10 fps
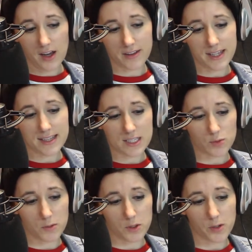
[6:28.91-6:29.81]
I think this
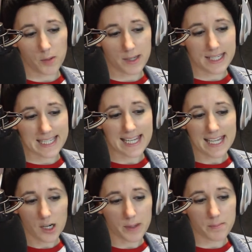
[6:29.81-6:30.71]
one you probably need a
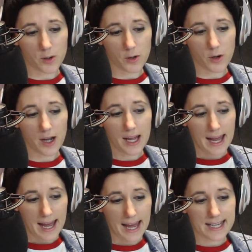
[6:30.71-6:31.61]
little bit more
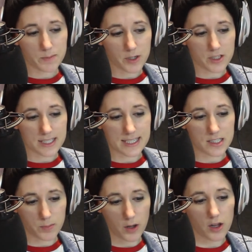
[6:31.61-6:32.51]
expertise
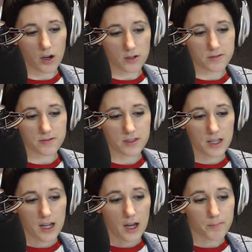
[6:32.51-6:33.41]
to pull it off.
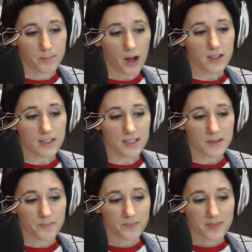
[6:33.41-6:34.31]
But
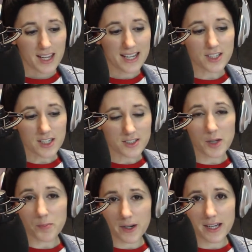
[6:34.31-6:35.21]
it does
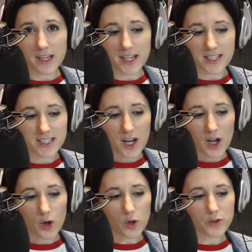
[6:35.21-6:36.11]
look pretty good.
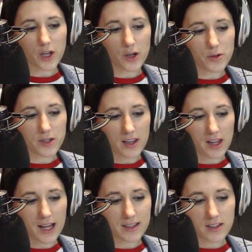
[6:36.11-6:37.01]
Although,
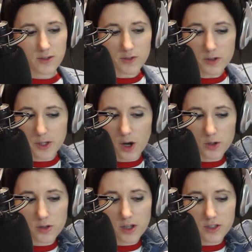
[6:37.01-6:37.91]
like, you've got the
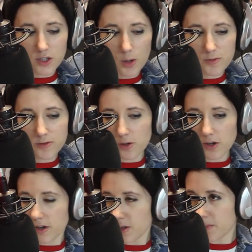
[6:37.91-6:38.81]
hole at the top
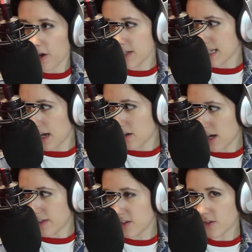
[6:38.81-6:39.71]
for your ponytail
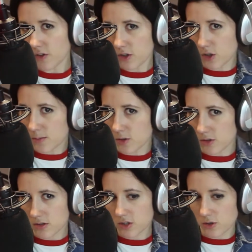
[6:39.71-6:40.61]
and then you've got the
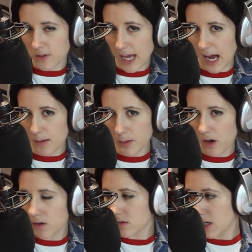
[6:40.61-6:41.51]
normal sort of cap
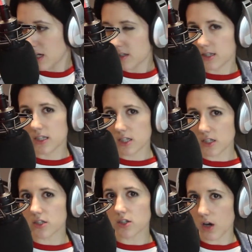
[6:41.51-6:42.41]
hole. So this
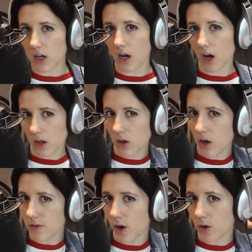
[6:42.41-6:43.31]
has got a
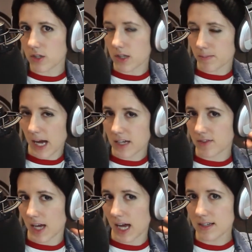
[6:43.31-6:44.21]
lot of holes at the back of
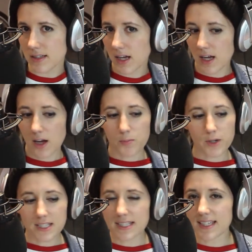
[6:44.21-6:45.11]
your head.
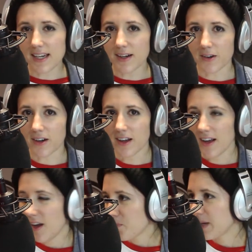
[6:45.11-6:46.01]
But still,
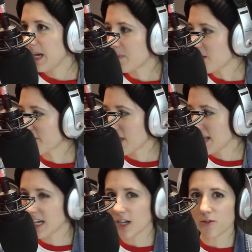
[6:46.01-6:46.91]
people are
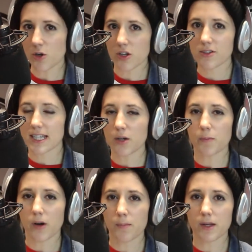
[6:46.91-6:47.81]
thinking of all those little
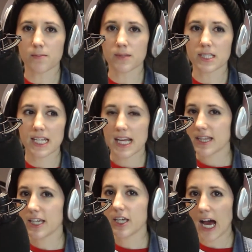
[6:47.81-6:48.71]
problems
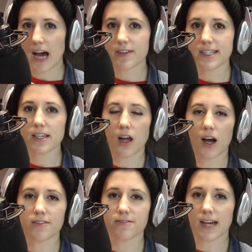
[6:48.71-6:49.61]
that you have in your
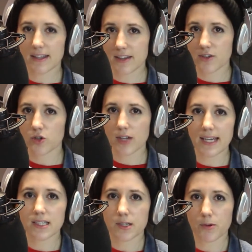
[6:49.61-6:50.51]
life and they've
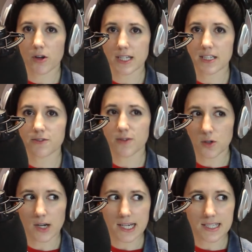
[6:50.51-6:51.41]
created a product
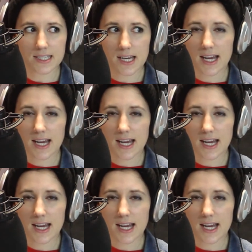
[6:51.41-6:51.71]
for it.